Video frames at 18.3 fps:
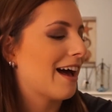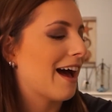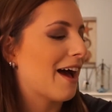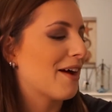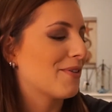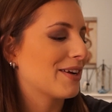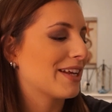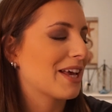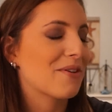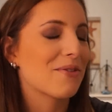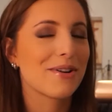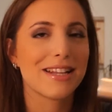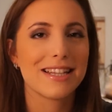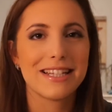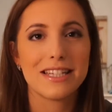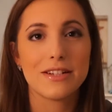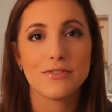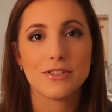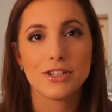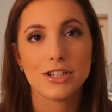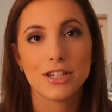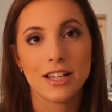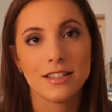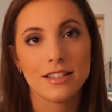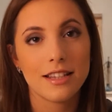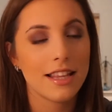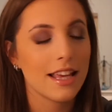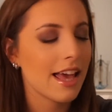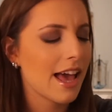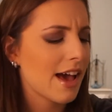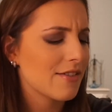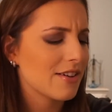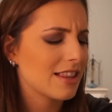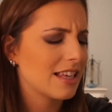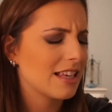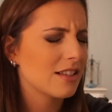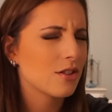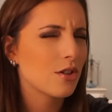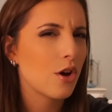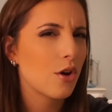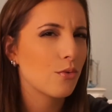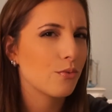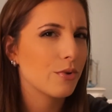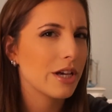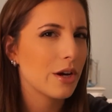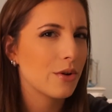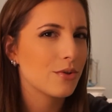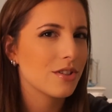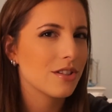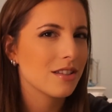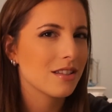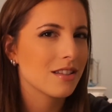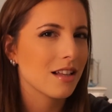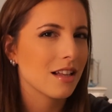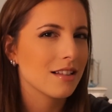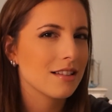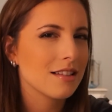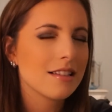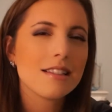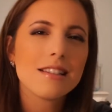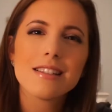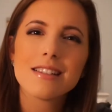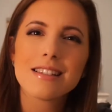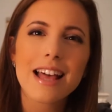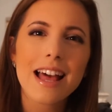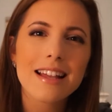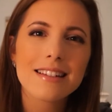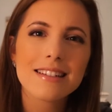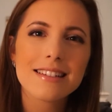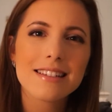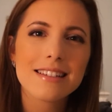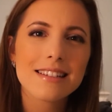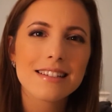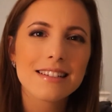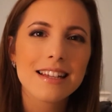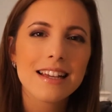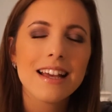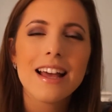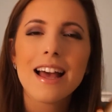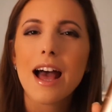I want to get one of the different shades that they have. I think it's called Rio Sunset.